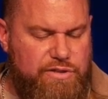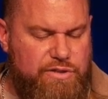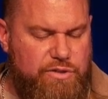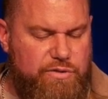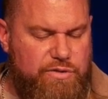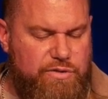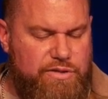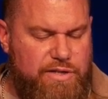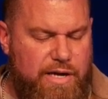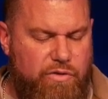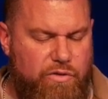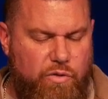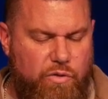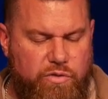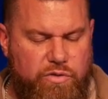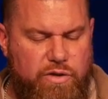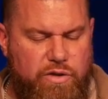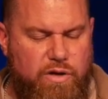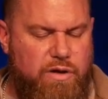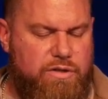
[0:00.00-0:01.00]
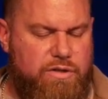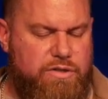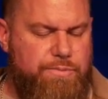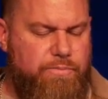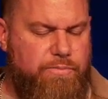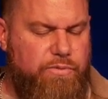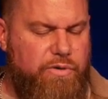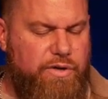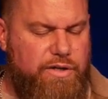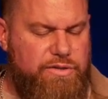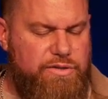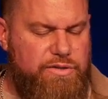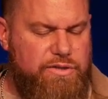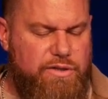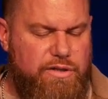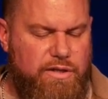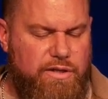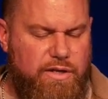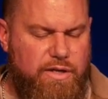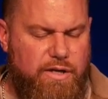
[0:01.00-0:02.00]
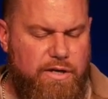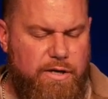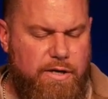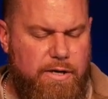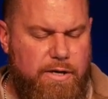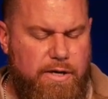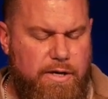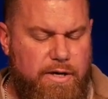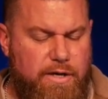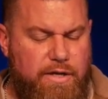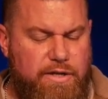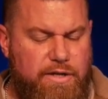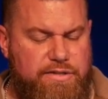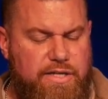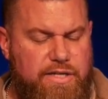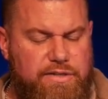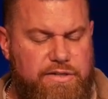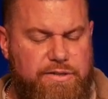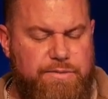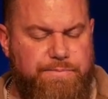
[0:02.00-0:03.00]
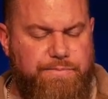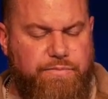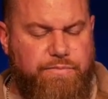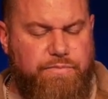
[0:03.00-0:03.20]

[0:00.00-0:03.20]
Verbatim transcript: who is now an Orthodox priest. He says